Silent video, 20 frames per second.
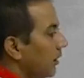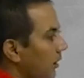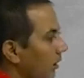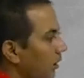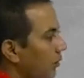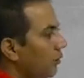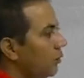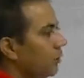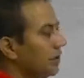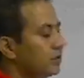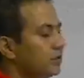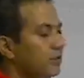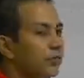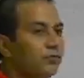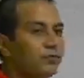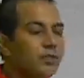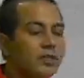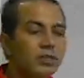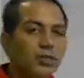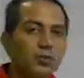he was the
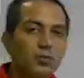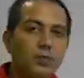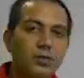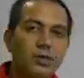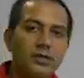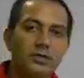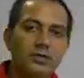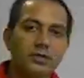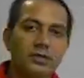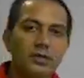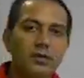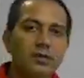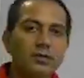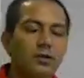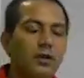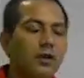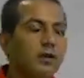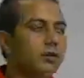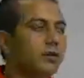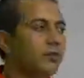first person
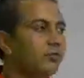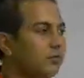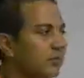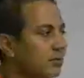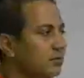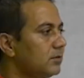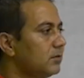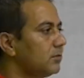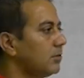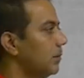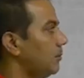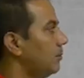or the first